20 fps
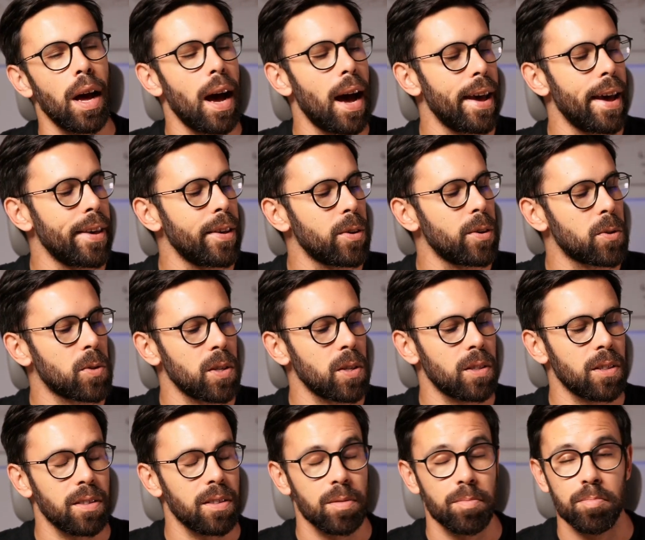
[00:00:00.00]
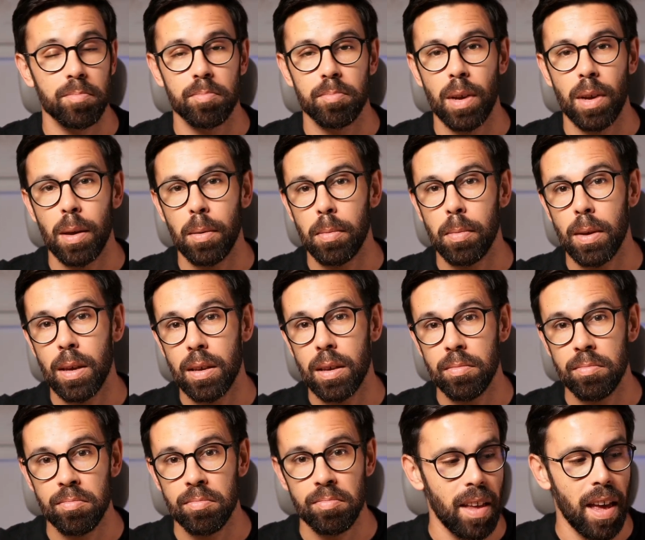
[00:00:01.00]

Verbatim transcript: I use it maybe